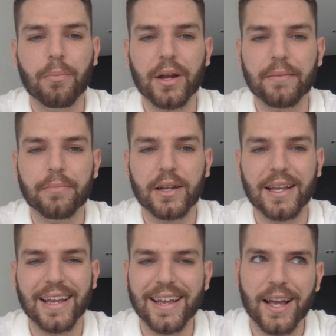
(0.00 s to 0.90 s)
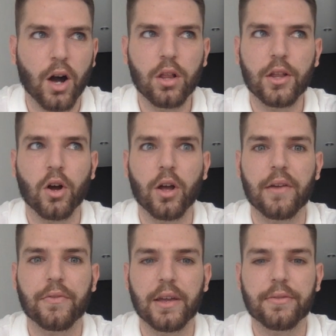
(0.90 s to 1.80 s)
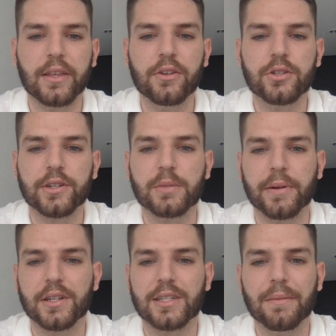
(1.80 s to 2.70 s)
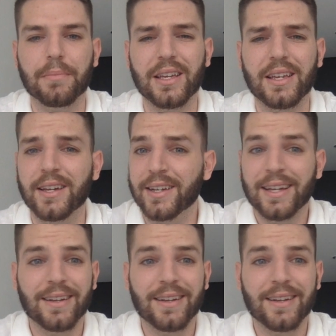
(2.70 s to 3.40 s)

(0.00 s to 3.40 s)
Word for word: But all in all, if the user experience can be